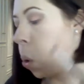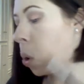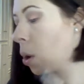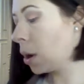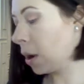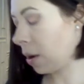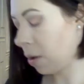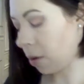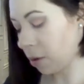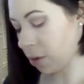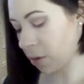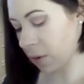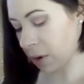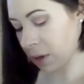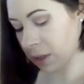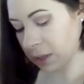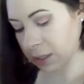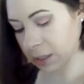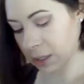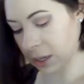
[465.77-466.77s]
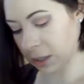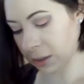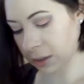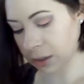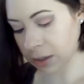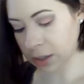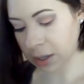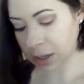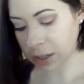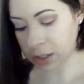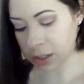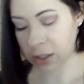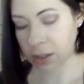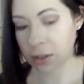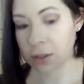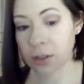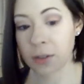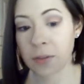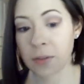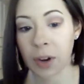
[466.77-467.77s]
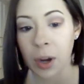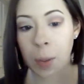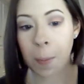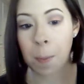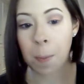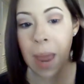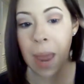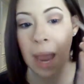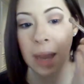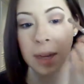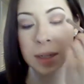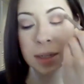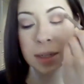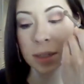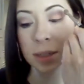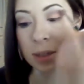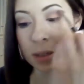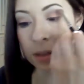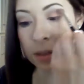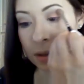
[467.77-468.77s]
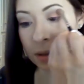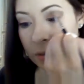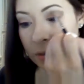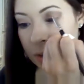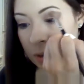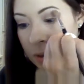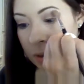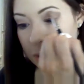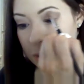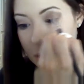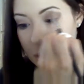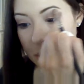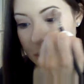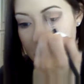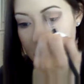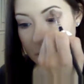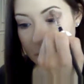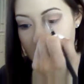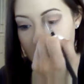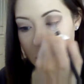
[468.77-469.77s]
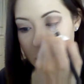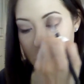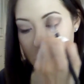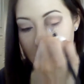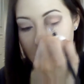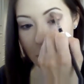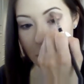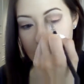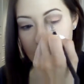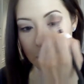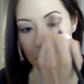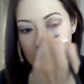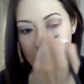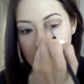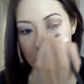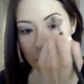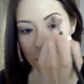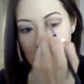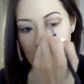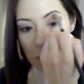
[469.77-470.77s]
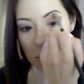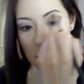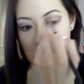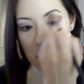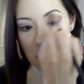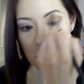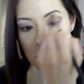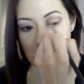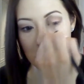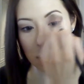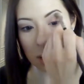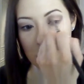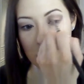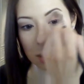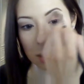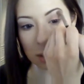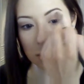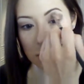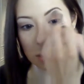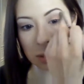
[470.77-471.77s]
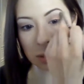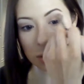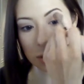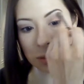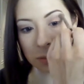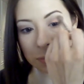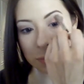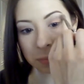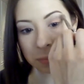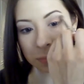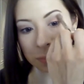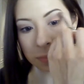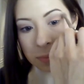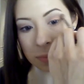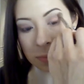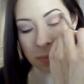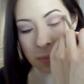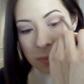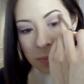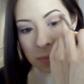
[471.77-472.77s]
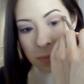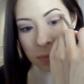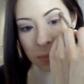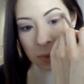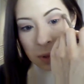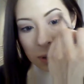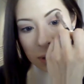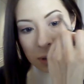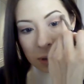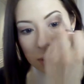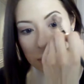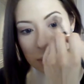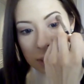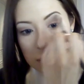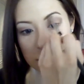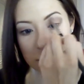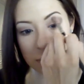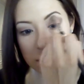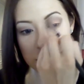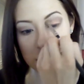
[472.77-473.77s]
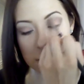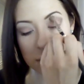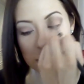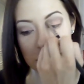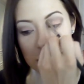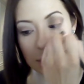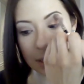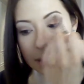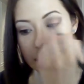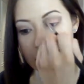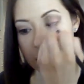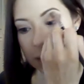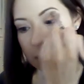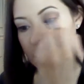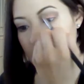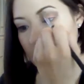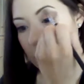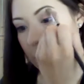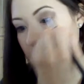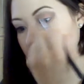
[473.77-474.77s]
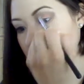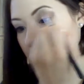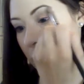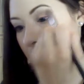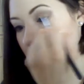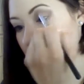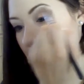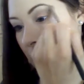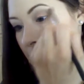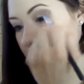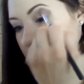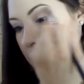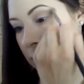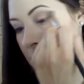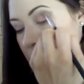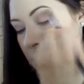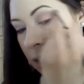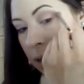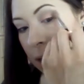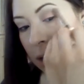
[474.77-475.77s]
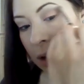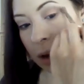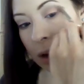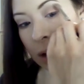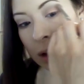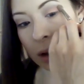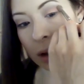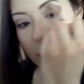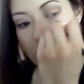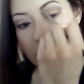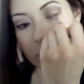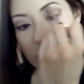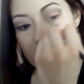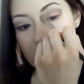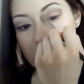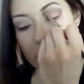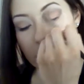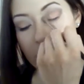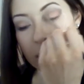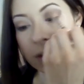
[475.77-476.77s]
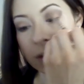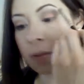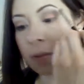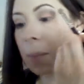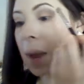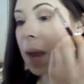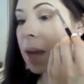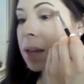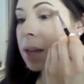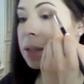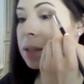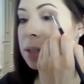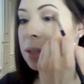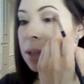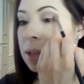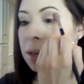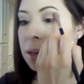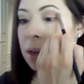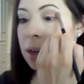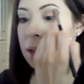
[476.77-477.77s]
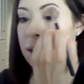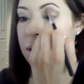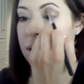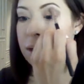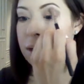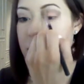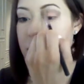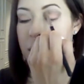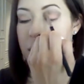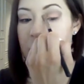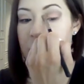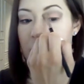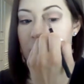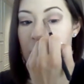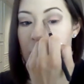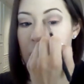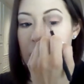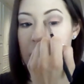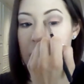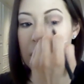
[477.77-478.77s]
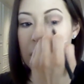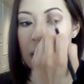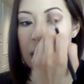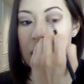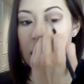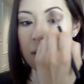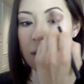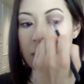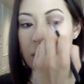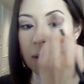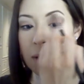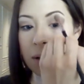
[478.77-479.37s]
Now all three of these colors that I just used are very matte. So if you're looking for colors like this, like I said, they are very matte. It's just kind of a matte skin color, a uh,